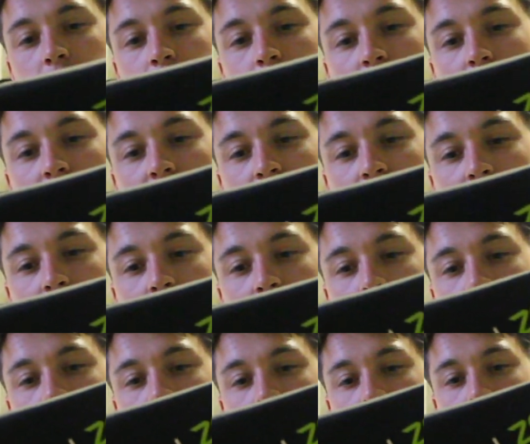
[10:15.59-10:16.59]
but
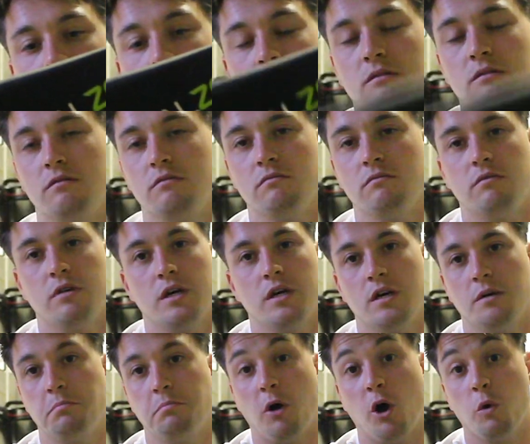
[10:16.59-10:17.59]
again,
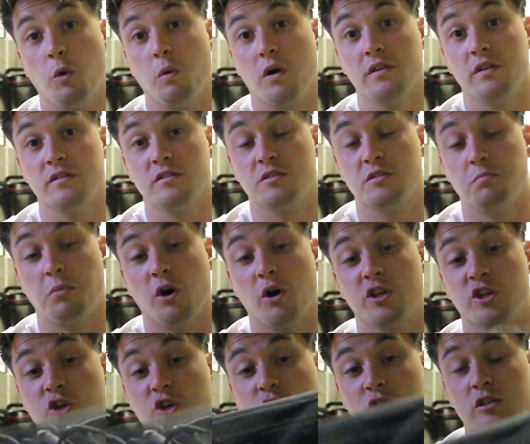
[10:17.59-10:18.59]
buy once, buy
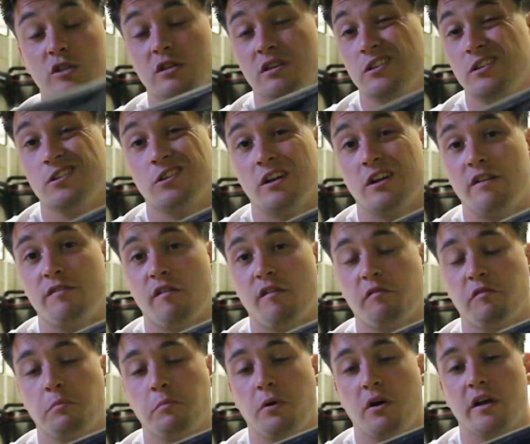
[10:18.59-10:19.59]
good, and you don't ever
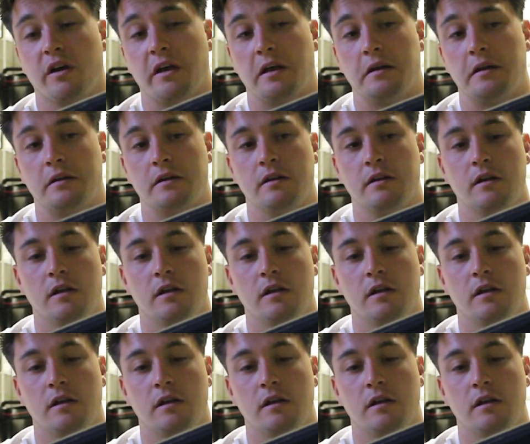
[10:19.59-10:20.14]
have to buy again.